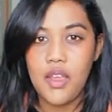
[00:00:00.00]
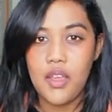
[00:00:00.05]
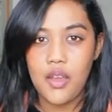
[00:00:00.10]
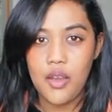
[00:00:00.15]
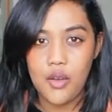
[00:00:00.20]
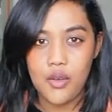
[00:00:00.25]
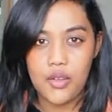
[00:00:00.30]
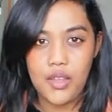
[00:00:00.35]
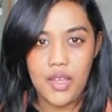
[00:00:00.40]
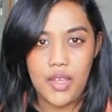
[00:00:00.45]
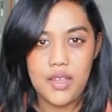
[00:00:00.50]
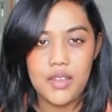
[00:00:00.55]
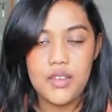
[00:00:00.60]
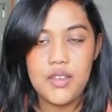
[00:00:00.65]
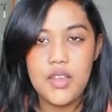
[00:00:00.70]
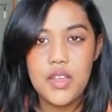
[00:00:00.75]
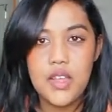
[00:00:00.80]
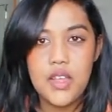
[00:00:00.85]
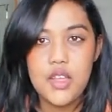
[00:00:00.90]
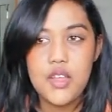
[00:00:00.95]
Okay,
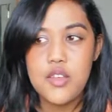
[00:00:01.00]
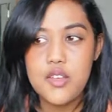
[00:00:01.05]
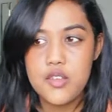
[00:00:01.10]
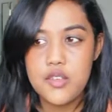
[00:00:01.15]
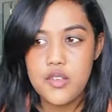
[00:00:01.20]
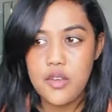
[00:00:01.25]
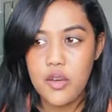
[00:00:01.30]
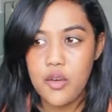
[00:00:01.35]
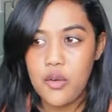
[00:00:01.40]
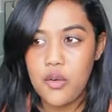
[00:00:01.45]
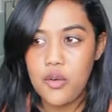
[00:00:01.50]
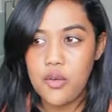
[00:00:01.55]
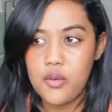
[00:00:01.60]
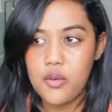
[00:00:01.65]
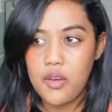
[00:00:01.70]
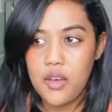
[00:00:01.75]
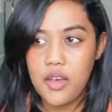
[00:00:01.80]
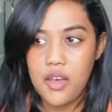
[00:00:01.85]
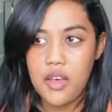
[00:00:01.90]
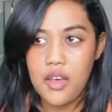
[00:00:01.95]

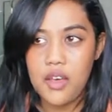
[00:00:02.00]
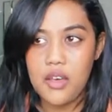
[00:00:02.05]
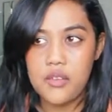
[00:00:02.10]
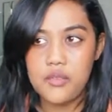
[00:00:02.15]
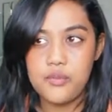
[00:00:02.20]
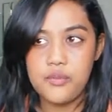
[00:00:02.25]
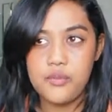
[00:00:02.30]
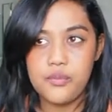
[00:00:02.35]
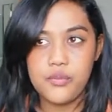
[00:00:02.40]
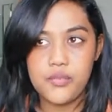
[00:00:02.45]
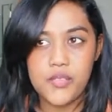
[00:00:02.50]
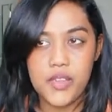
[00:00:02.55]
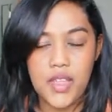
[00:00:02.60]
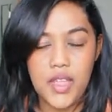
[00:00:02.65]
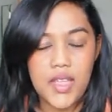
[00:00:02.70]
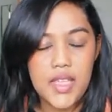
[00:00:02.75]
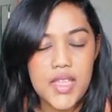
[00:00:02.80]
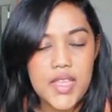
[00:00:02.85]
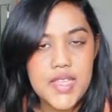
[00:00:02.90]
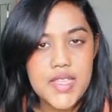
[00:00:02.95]
so
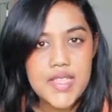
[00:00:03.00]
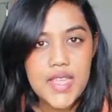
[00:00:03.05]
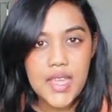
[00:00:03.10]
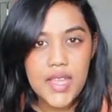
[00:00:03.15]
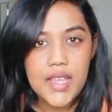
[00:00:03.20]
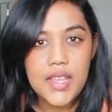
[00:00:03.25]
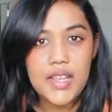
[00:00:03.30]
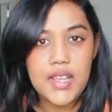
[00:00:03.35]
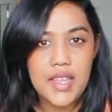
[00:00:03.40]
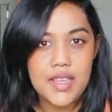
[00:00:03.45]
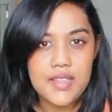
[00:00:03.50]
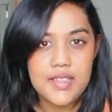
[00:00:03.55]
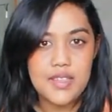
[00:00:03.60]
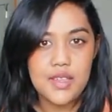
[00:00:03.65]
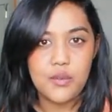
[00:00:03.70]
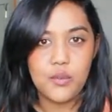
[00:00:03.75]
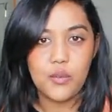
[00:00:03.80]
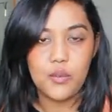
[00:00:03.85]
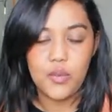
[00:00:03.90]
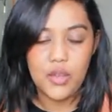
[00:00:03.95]
in the second
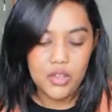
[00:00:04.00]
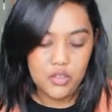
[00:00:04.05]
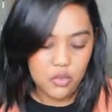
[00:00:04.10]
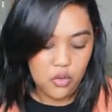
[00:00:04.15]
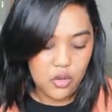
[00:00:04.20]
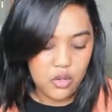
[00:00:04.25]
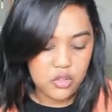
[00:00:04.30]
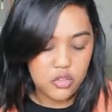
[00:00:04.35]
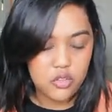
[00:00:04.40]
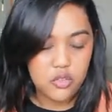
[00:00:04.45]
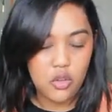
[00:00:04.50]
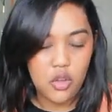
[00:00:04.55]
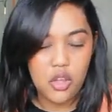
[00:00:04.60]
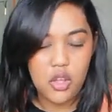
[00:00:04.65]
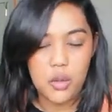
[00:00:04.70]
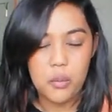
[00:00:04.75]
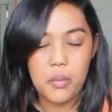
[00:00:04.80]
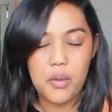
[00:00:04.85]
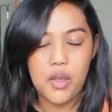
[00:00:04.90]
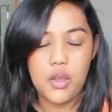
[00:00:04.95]
lesson, we went on to talk
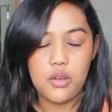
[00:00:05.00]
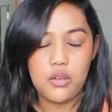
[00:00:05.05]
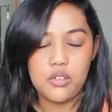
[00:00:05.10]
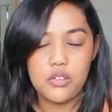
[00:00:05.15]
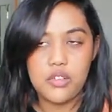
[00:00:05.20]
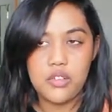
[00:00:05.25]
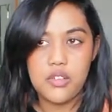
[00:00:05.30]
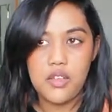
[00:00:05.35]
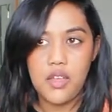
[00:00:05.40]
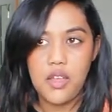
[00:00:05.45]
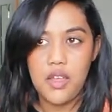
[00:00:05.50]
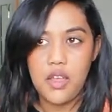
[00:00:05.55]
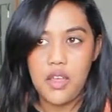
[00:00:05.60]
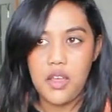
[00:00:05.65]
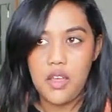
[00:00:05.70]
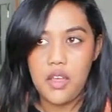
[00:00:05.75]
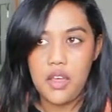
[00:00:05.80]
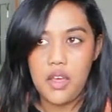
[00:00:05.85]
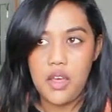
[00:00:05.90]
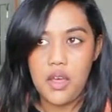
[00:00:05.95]
about
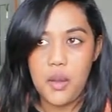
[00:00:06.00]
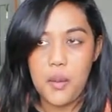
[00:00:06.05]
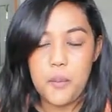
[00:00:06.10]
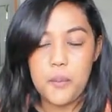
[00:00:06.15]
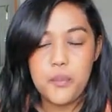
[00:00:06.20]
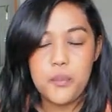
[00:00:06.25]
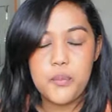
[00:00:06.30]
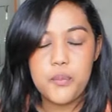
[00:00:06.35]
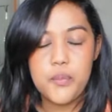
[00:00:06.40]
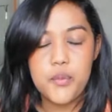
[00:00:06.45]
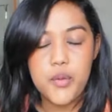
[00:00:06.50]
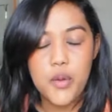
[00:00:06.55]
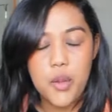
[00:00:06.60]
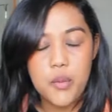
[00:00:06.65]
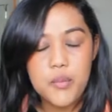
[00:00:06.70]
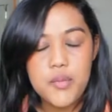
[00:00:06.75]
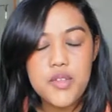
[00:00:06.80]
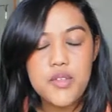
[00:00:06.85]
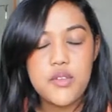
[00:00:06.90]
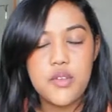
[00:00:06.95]

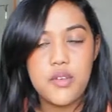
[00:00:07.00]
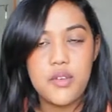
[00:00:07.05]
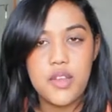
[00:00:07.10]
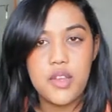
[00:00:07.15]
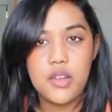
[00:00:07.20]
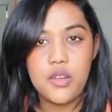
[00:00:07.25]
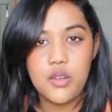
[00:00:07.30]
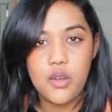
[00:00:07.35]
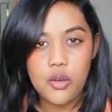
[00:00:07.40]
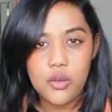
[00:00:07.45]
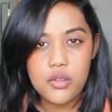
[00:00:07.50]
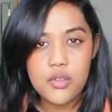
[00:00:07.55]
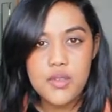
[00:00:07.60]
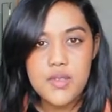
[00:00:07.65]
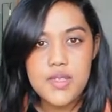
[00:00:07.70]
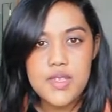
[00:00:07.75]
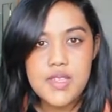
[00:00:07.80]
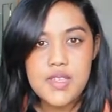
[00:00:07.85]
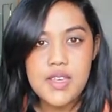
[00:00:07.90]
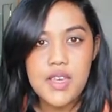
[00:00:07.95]
promissory
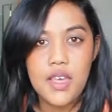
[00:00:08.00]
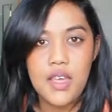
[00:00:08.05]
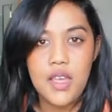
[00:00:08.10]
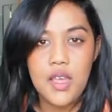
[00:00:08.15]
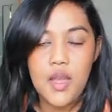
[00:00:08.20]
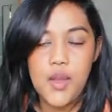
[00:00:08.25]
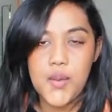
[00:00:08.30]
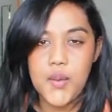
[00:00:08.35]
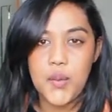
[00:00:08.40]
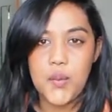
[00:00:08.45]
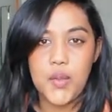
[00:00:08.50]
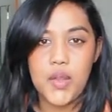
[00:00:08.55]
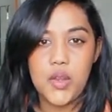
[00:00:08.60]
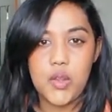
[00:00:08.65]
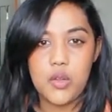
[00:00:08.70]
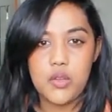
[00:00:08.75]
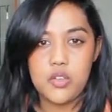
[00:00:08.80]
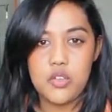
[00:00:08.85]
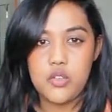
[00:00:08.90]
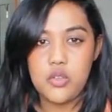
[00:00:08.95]
notes. We went
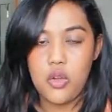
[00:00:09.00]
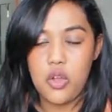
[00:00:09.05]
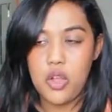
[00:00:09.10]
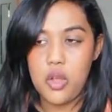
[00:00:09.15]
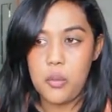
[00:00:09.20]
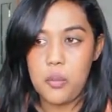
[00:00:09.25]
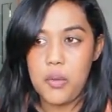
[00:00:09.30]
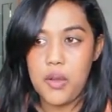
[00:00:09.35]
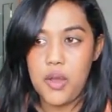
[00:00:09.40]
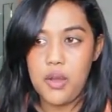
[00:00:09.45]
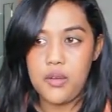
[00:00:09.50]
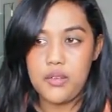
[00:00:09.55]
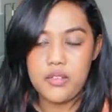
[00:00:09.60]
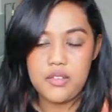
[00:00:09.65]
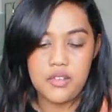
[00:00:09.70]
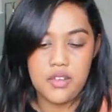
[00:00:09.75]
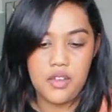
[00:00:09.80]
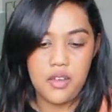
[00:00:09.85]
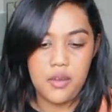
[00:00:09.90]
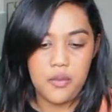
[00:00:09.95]
on to talk about
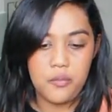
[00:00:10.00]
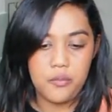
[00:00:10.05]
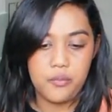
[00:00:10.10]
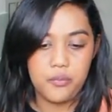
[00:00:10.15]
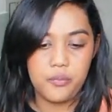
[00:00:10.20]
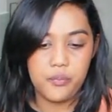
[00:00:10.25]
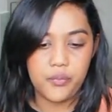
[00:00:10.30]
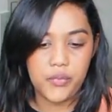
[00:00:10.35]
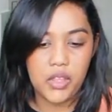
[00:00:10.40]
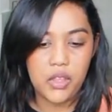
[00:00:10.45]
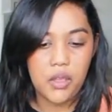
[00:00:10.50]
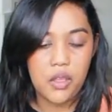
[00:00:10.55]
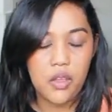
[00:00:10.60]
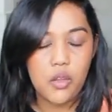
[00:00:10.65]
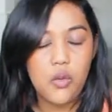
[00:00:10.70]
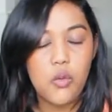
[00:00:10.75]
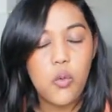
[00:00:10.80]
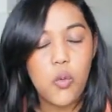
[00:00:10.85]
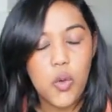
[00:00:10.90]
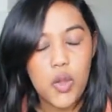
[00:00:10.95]

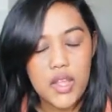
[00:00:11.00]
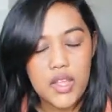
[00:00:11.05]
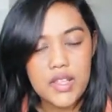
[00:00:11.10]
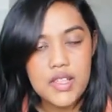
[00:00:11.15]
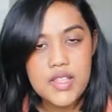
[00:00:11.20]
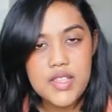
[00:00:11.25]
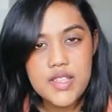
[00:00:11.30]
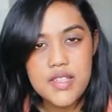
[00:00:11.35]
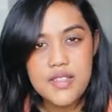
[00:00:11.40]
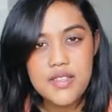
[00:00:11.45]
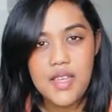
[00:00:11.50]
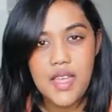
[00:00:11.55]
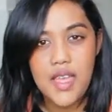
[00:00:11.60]
coins